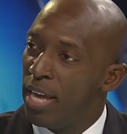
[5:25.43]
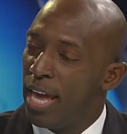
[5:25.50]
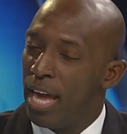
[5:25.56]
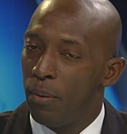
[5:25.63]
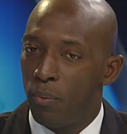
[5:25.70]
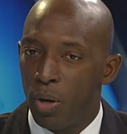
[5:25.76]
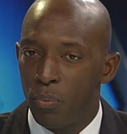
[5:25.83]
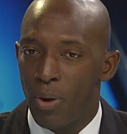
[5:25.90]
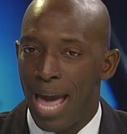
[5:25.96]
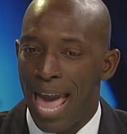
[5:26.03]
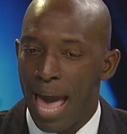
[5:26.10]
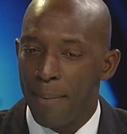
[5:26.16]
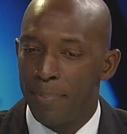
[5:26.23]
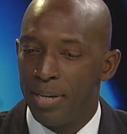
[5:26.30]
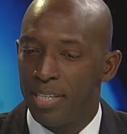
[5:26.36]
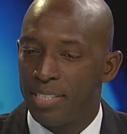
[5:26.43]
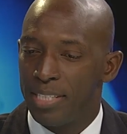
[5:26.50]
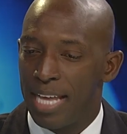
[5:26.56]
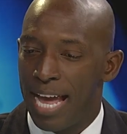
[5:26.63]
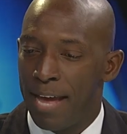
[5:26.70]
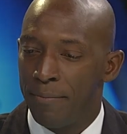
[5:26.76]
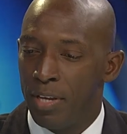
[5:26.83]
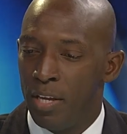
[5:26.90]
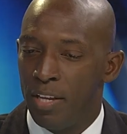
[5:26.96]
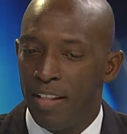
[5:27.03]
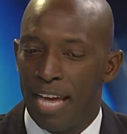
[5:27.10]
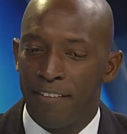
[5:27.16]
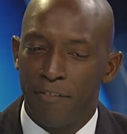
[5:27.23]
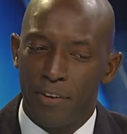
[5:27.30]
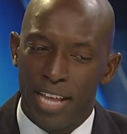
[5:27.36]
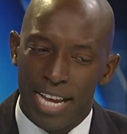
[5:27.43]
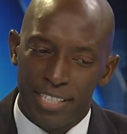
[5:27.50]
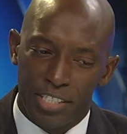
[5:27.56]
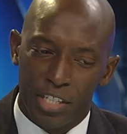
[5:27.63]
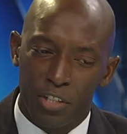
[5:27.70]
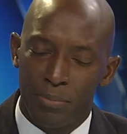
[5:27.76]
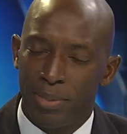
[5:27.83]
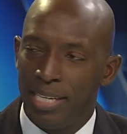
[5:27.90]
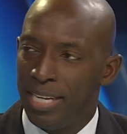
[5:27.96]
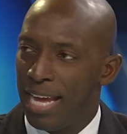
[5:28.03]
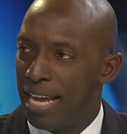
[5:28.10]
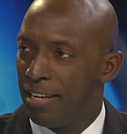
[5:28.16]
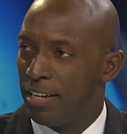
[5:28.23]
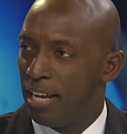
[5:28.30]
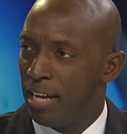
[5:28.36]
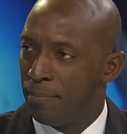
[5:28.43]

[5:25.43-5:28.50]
And what will happen is that, like for that gentleman that,